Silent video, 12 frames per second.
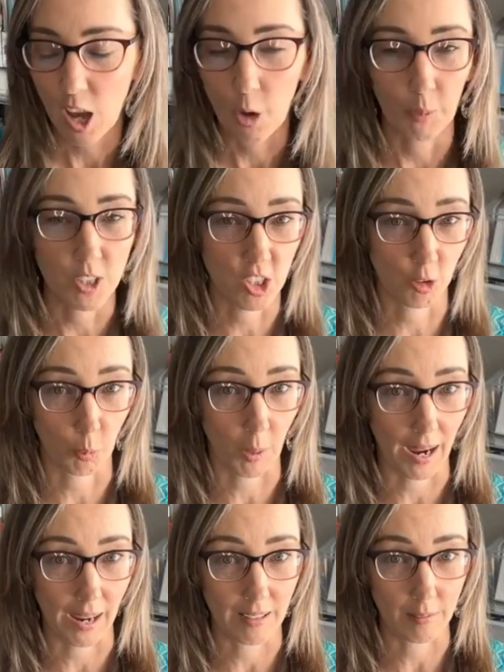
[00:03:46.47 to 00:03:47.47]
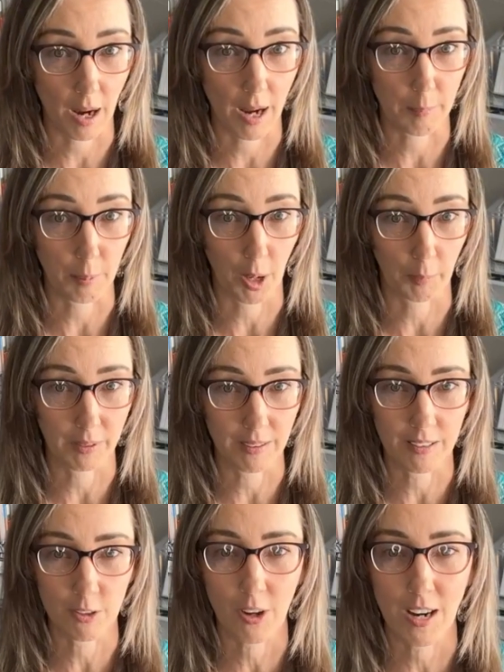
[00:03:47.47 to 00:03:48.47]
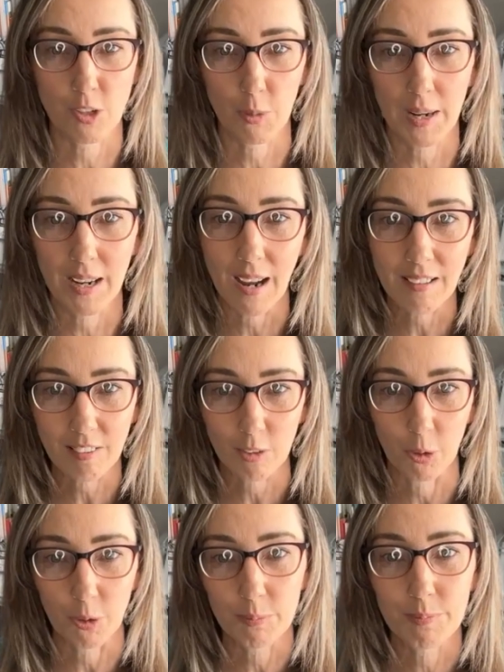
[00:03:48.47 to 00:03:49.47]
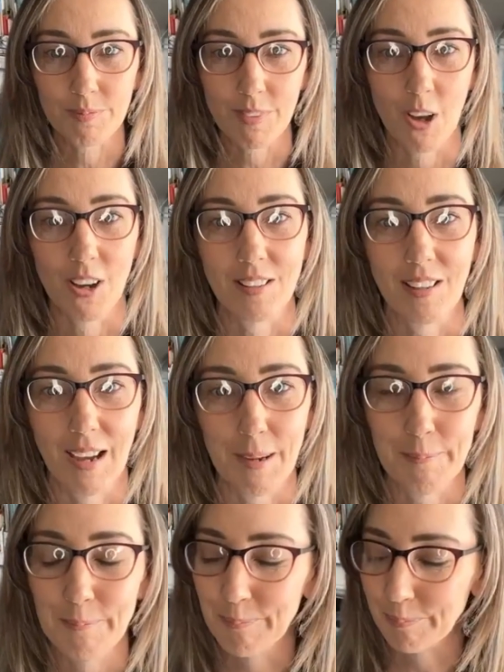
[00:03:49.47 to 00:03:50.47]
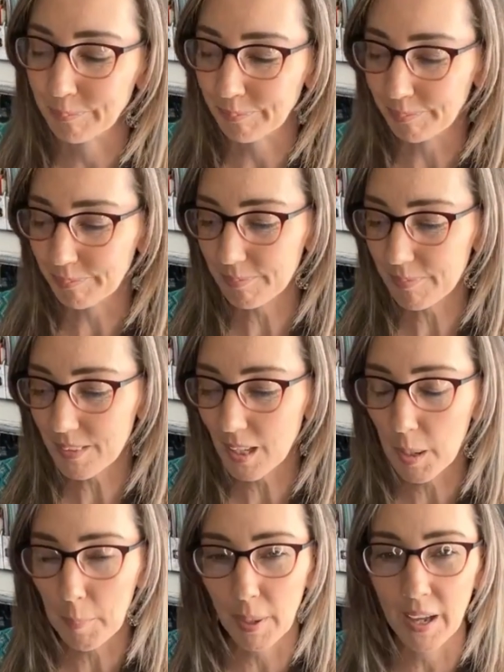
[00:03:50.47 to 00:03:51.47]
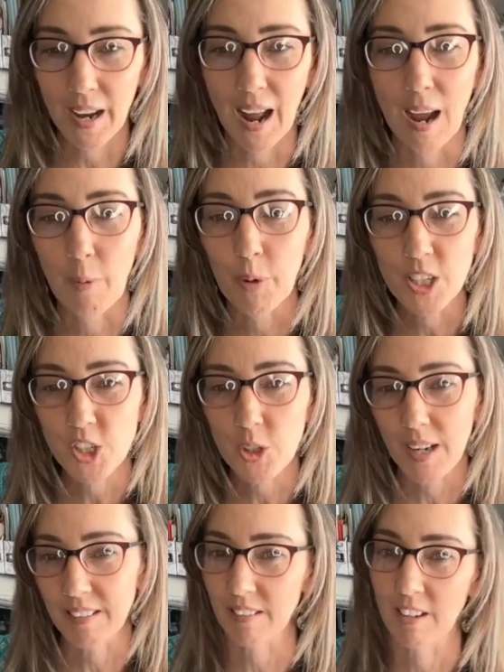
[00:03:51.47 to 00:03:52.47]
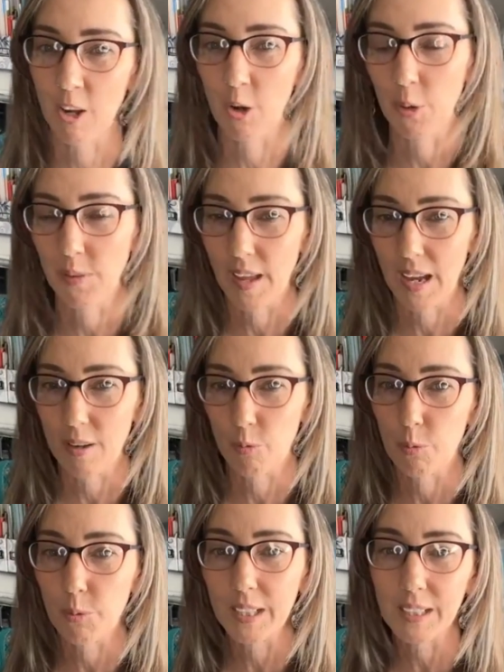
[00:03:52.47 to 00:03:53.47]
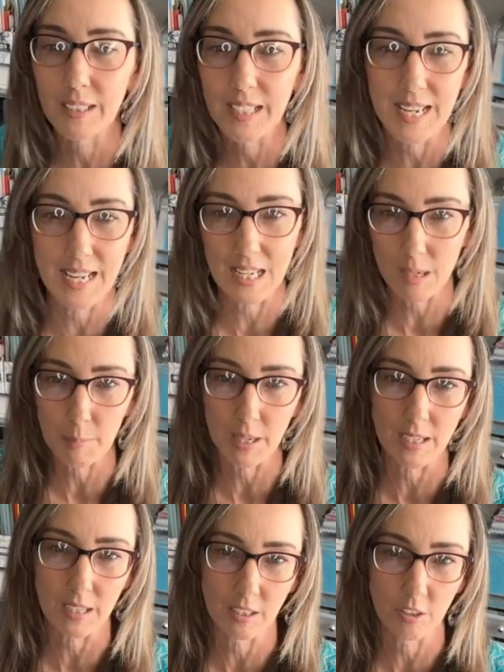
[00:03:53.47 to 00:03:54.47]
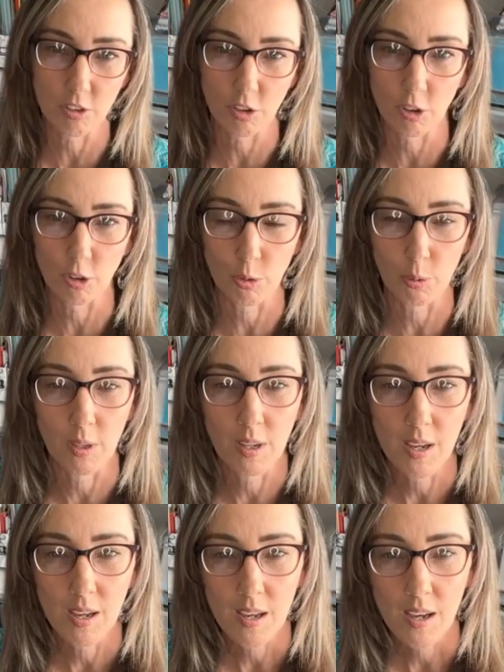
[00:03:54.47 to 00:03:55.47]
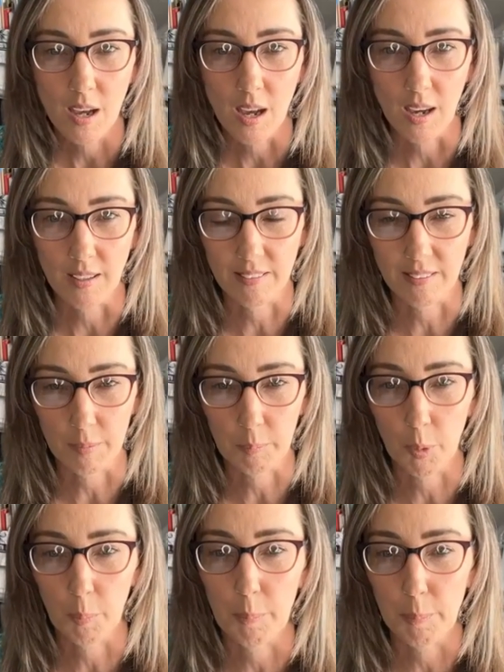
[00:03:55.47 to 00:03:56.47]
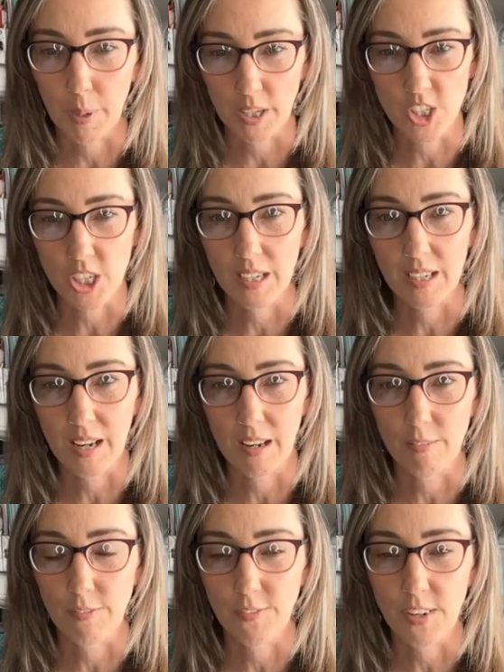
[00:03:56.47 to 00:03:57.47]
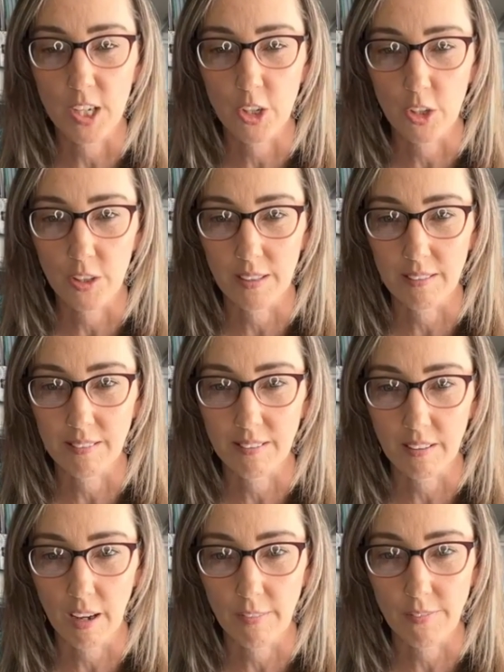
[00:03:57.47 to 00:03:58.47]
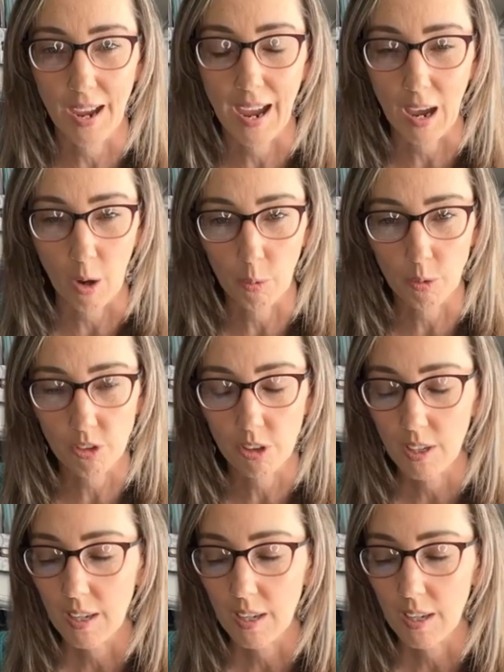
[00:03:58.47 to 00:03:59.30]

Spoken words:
Which is why I probably didn't graduate high school on time. But I want you guys to know that really anybody can do a simple budget and figure this stuff out.